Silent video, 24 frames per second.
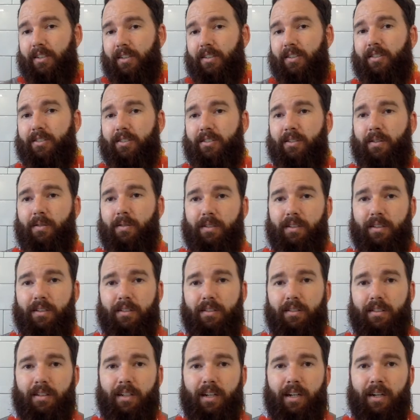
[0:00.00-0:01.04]
just know
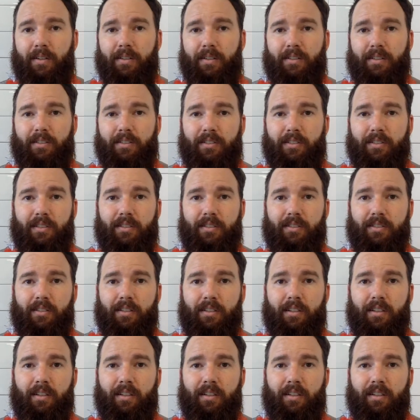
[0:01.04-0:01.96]
that ours is